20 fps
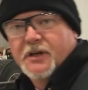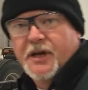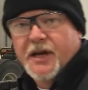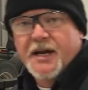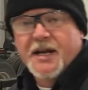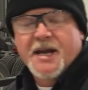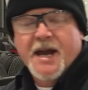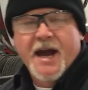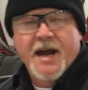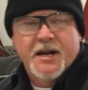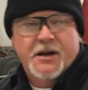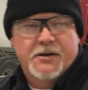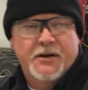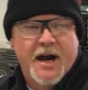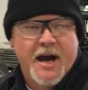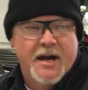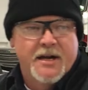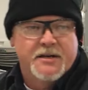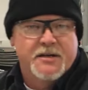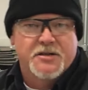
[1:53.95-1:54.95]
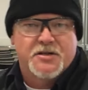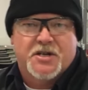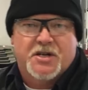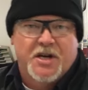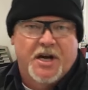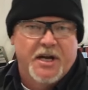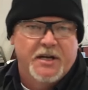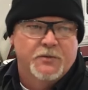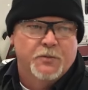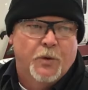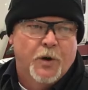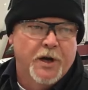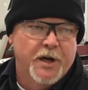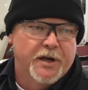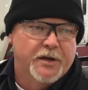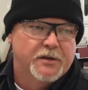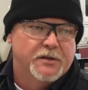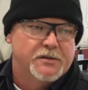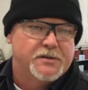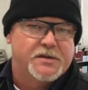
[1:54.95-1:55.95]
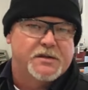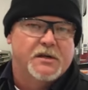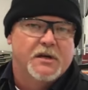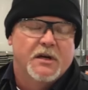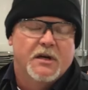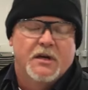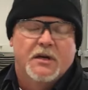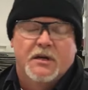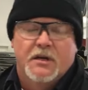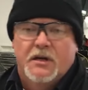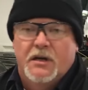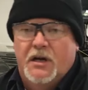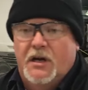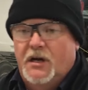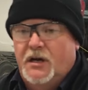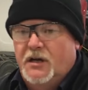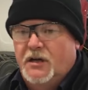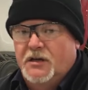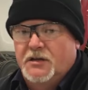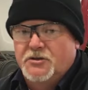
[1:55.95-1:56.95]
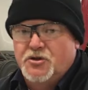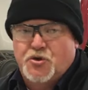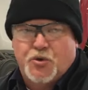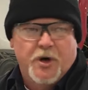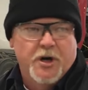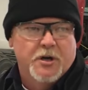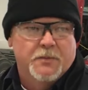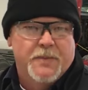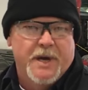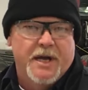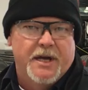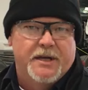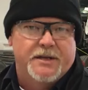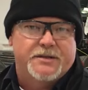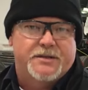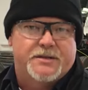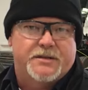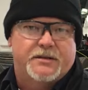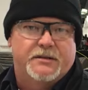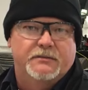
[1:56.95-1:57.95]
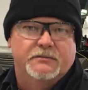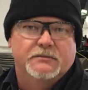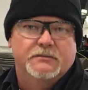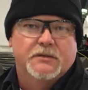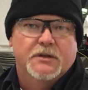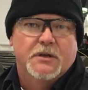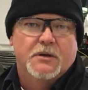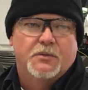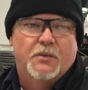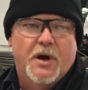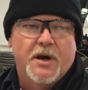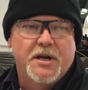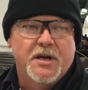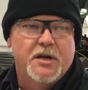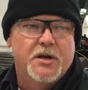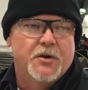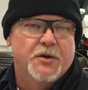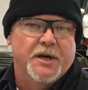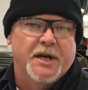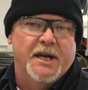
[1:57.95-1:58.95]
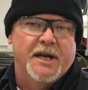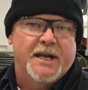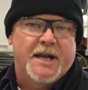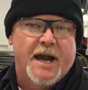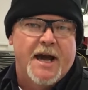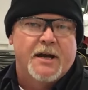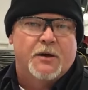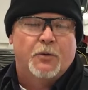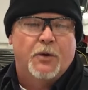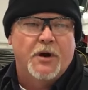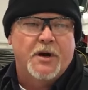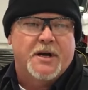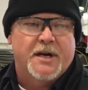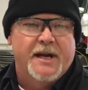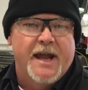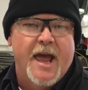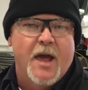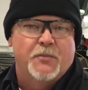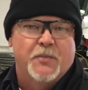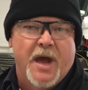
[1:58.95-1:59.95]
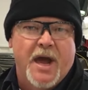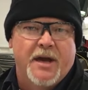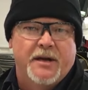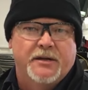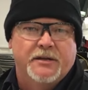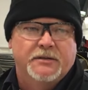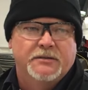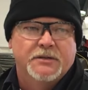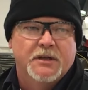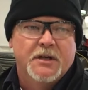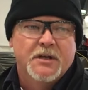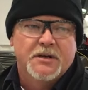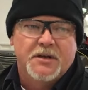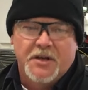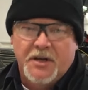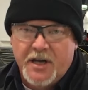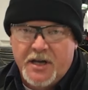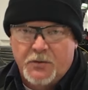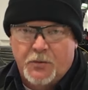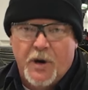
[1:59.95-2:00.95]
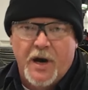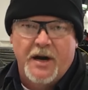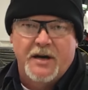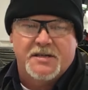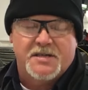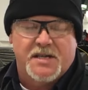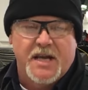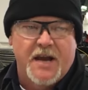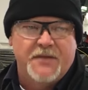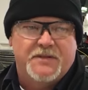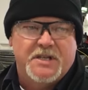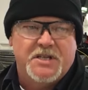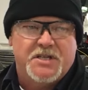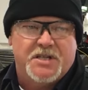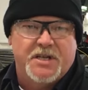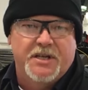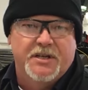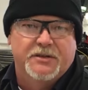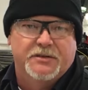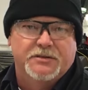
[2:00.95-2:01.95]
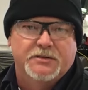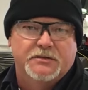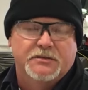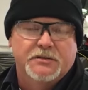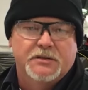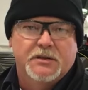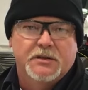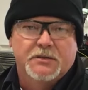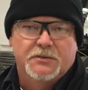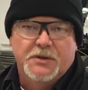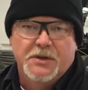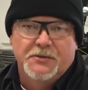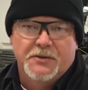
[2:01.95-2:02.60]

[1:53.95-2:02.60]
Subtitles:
any kind of grinders, cutting wheels, drill bits. While you're doing any kind of work in that matter, you need to wear a safety shield. We